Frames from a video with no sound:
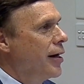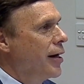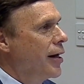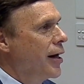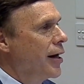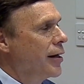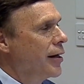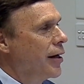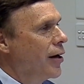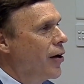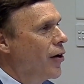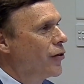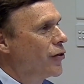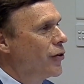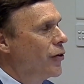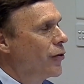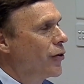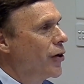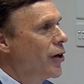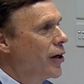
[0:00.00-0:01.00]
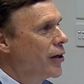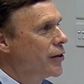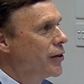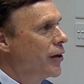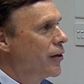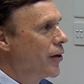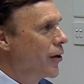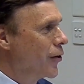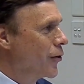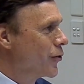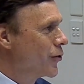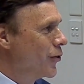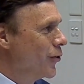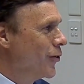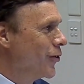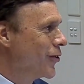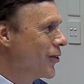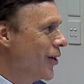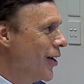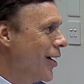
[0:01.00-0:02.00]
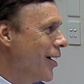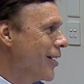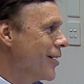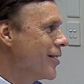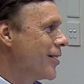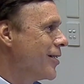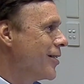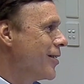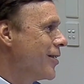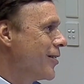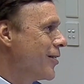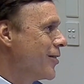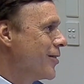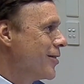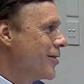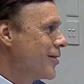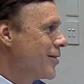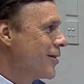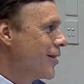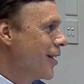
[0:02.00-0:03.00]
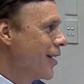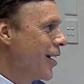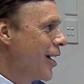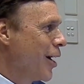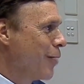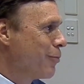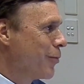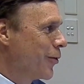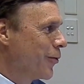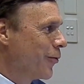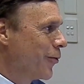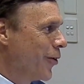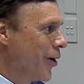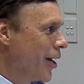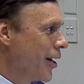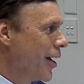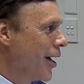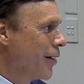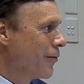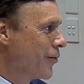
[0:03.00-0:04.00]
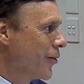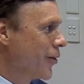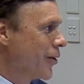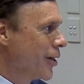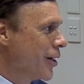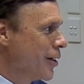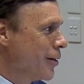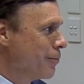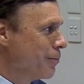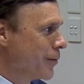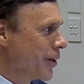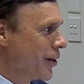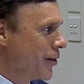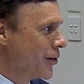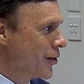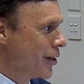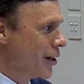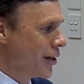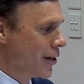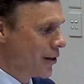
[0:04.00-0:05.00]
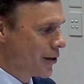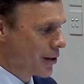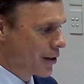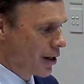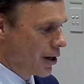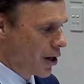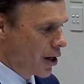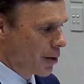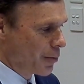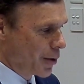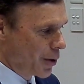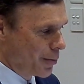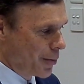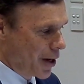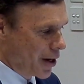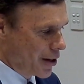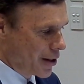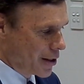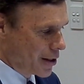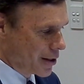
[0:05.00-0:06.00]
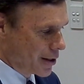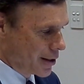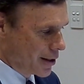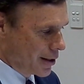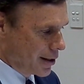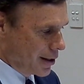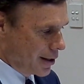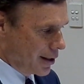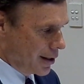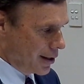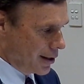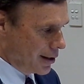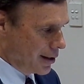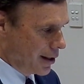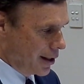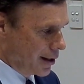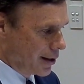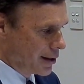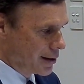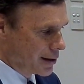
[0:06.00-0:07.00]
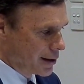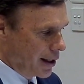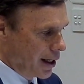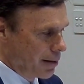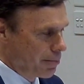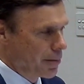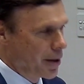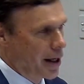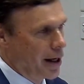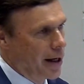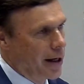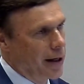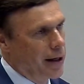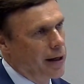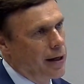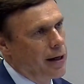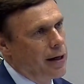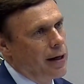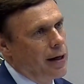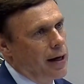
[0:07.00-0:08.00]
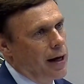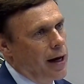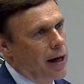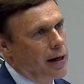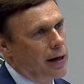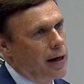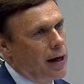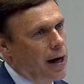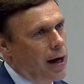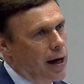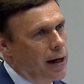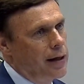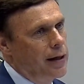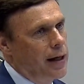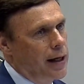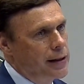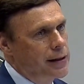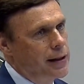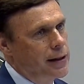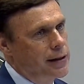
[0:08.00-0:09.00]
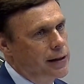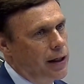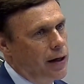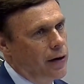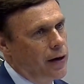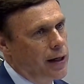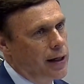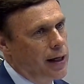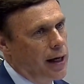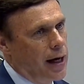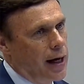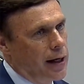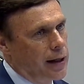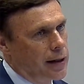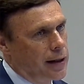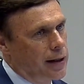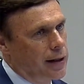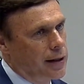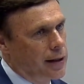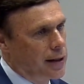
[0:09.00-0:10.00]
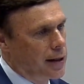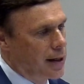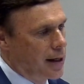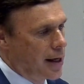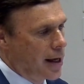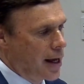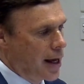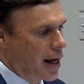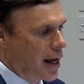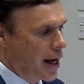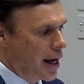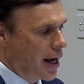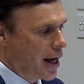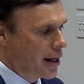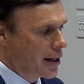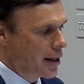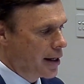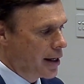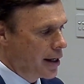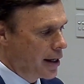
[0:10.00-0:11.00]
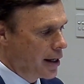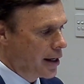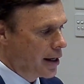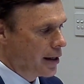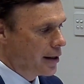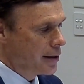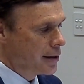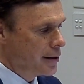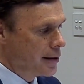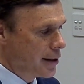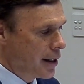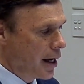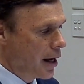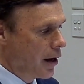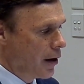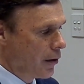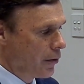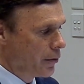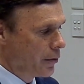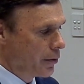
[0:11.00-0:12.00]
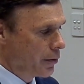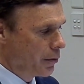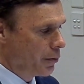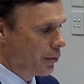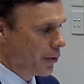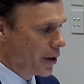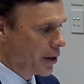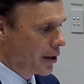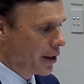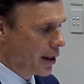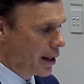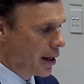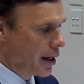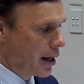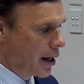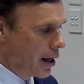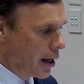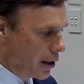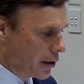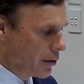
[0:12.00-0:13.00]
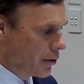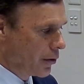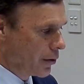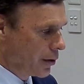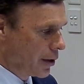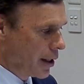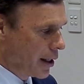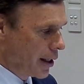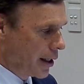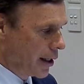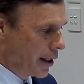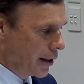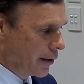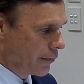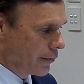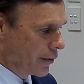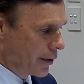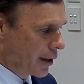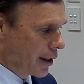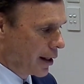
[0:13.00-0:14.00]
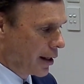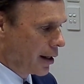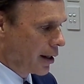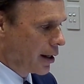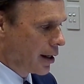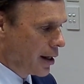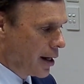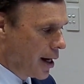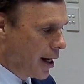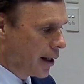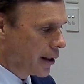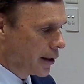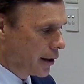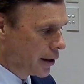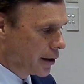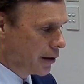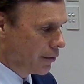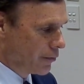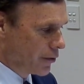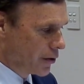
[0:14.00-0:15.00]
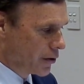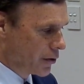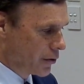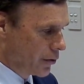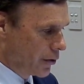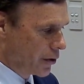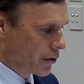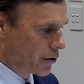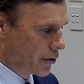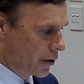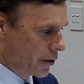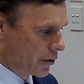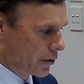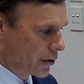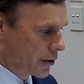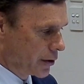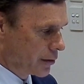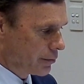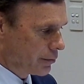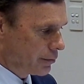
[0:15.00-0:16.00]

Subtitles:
and he also caused another suicide that happened right after him because his armor bearer did the same thing. An unnecessary death had he dealt with the underlying cognitive distortions